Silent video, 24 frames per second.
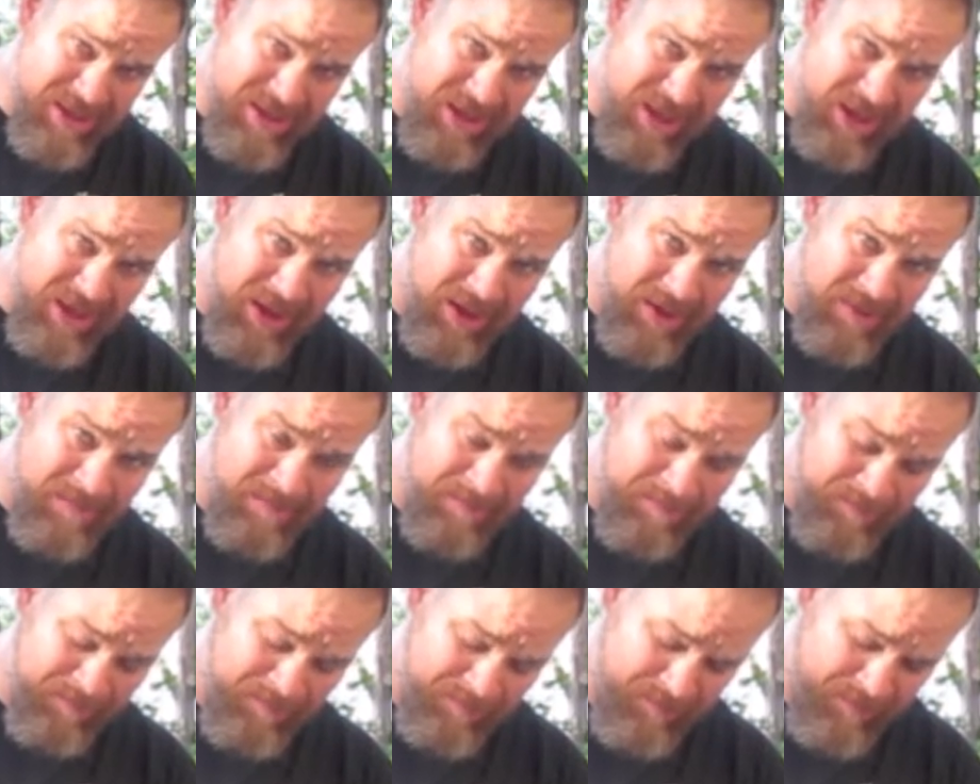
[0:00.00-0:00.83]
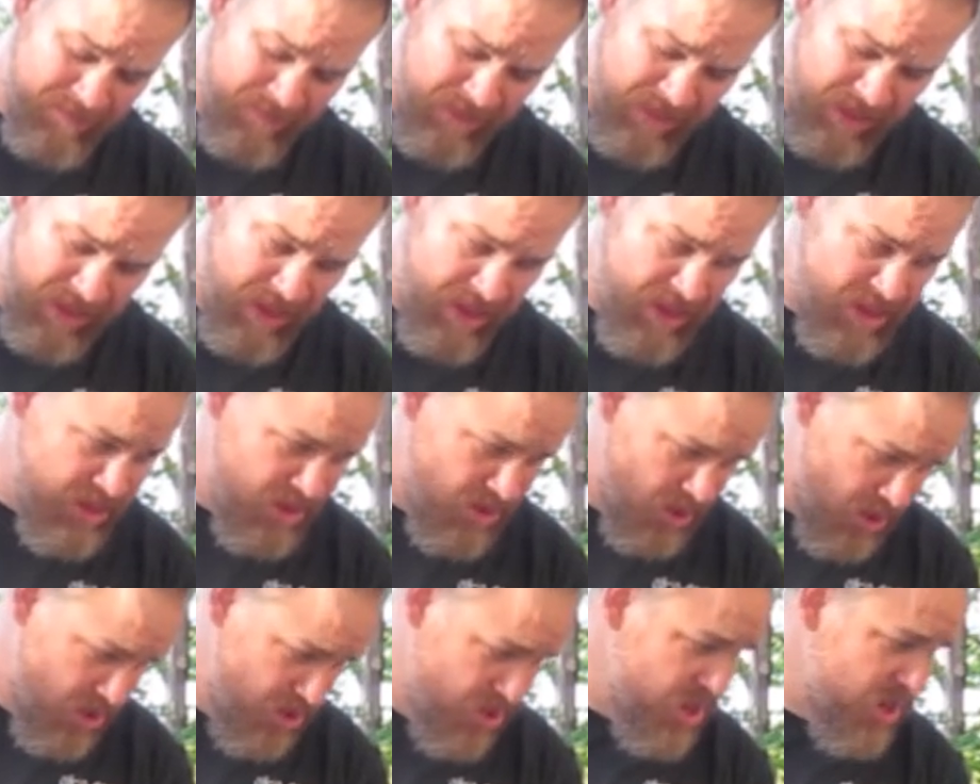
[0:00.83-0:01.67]
and
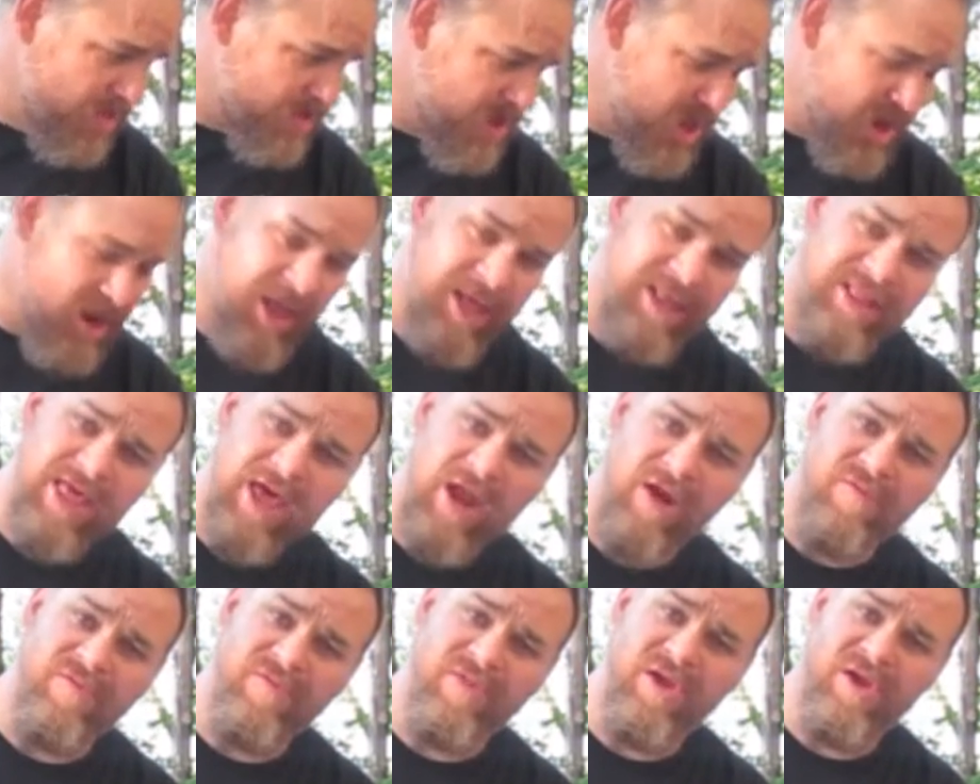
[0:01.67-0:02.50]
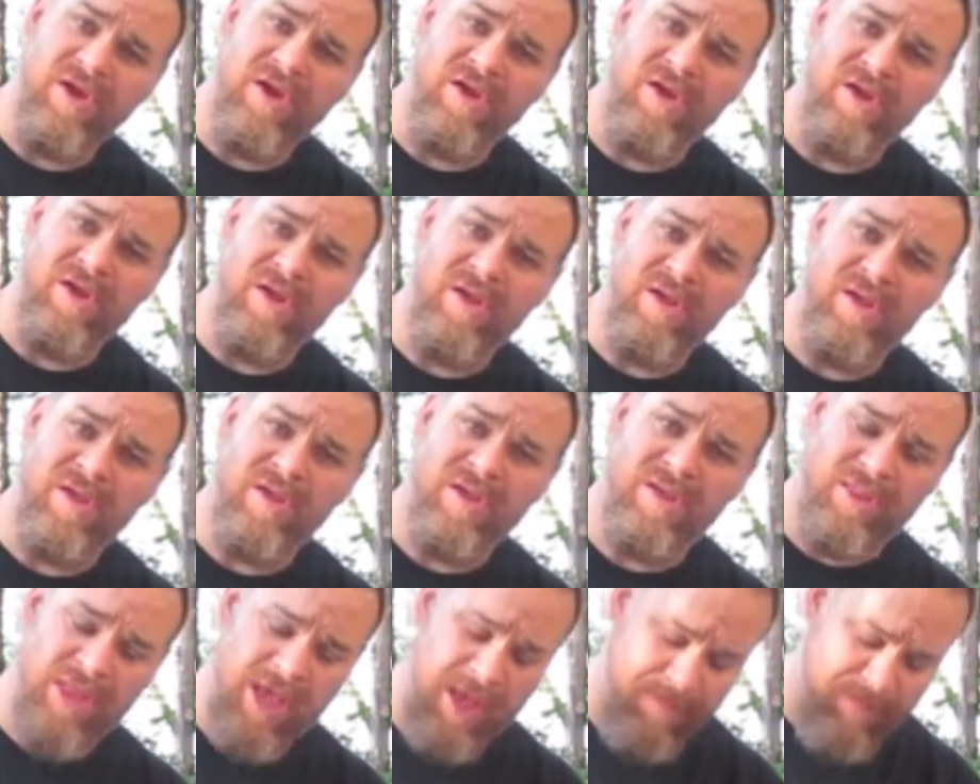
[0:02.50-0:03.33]
harden up kind of like that over there
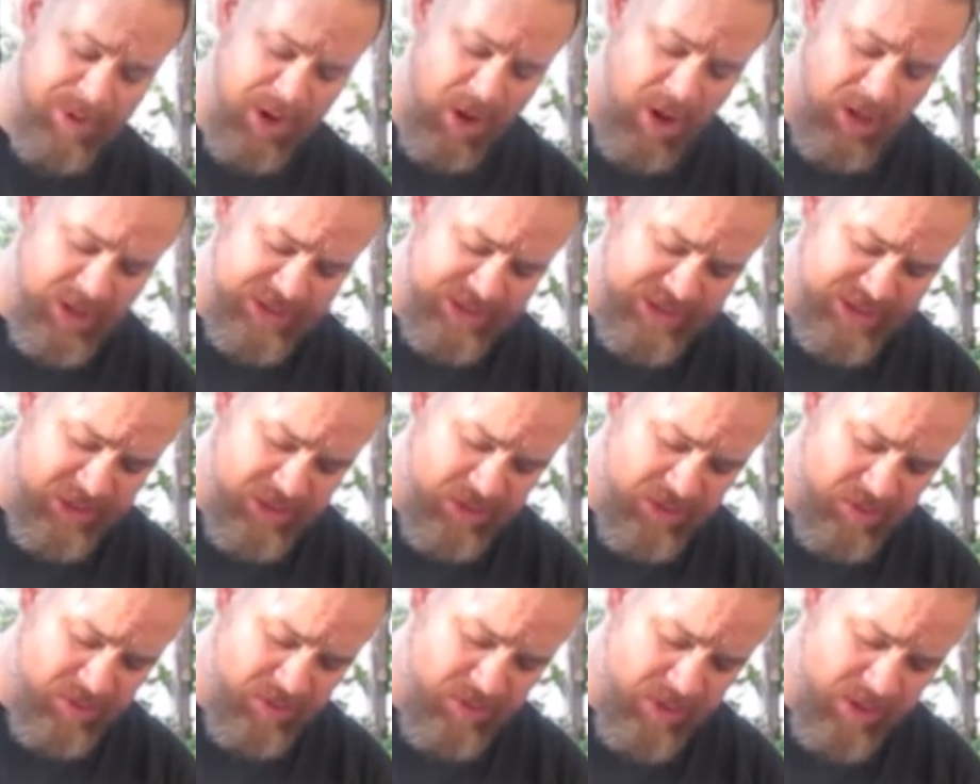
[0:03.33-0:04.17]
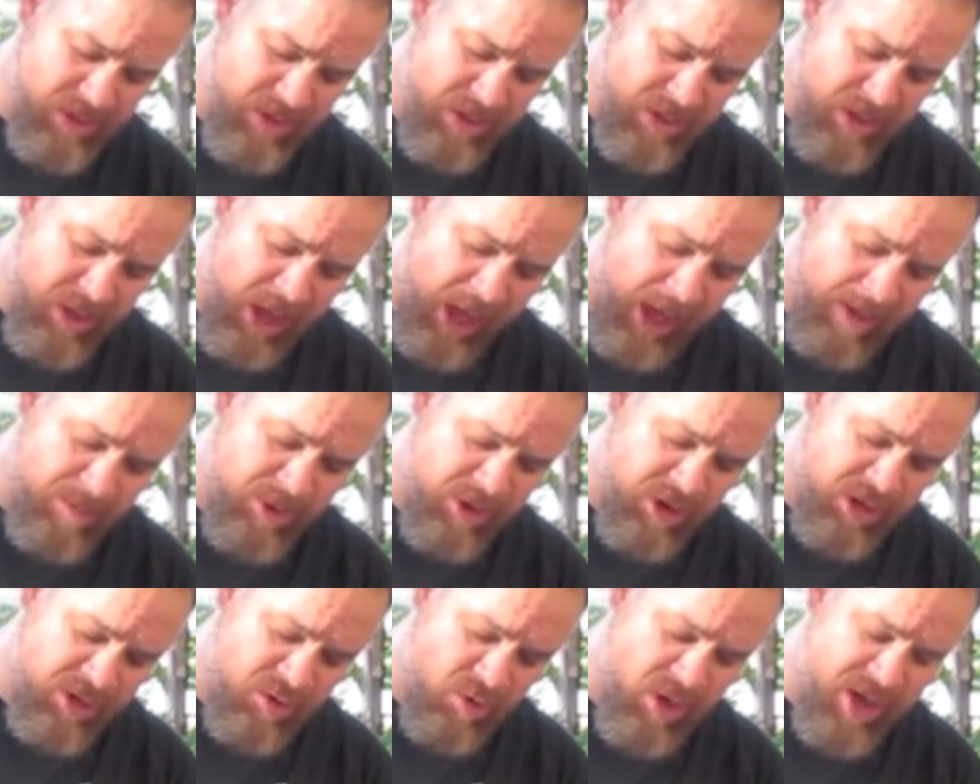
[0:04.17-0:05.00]
and that, but also I'm
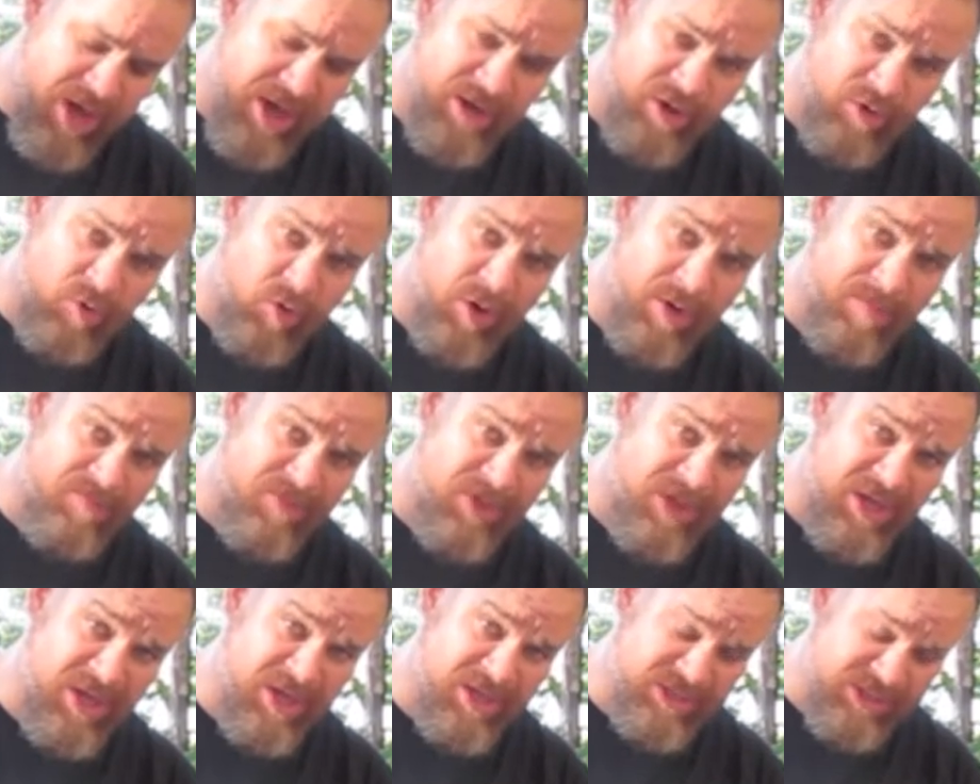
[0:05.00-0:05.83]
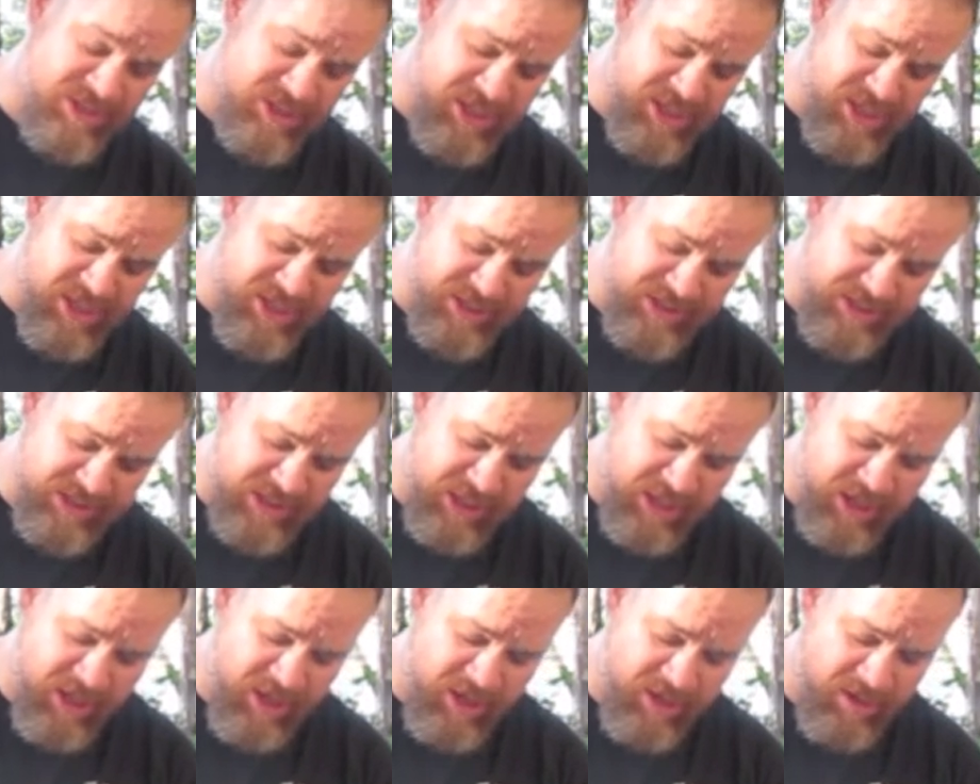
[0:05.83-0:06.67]
going to go ahead and crimp the ends of
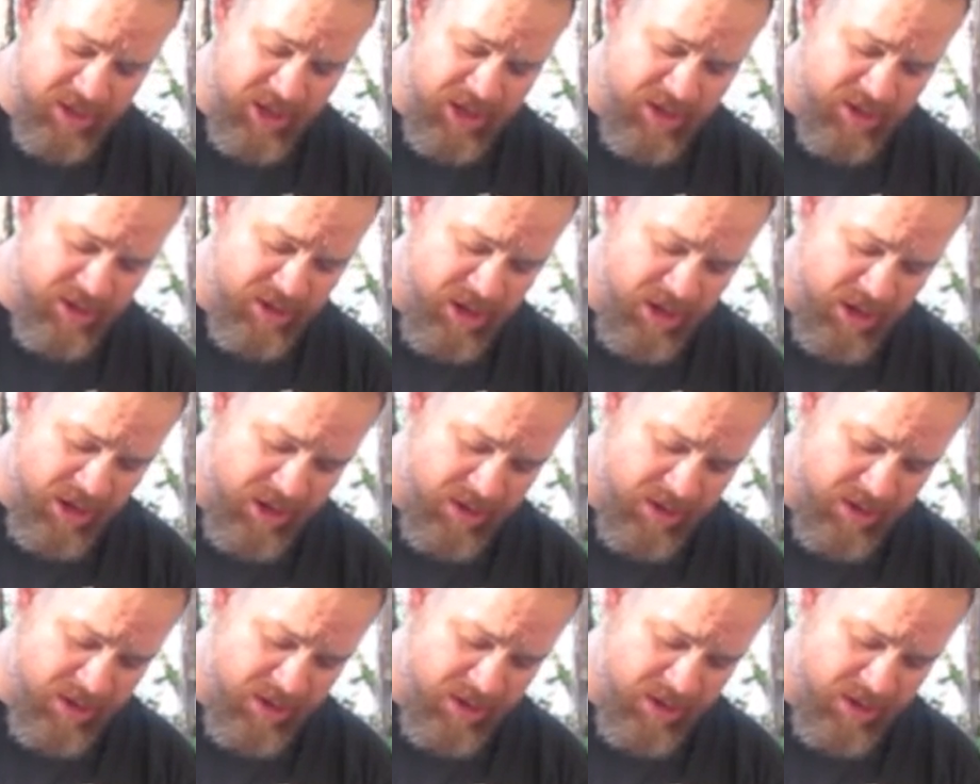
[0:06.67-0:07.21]
these and